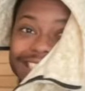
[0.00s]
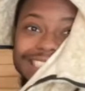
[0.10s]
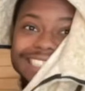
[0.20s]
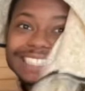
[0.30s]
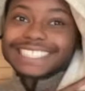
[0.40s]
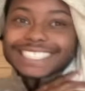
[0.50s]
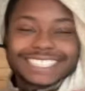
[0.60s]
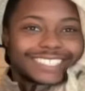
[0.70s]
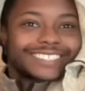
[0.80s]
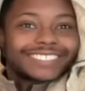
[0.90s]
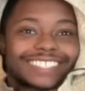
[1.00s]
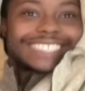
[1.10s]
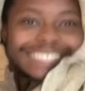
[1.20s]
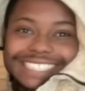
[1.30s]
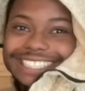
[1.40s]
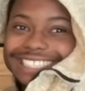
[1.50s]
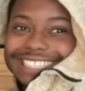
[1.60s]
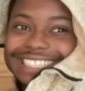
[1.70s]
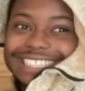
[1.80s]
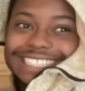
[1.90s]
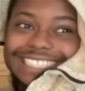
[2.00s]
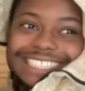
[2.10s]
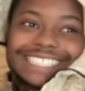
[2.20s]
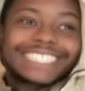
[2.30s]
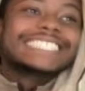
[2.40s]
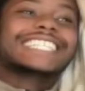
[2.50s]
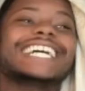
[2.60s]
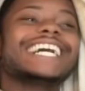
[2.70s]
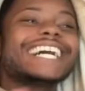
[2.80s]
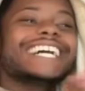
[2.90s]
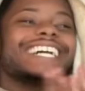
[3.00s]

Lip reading: arrives, and the four of us proceed to just hang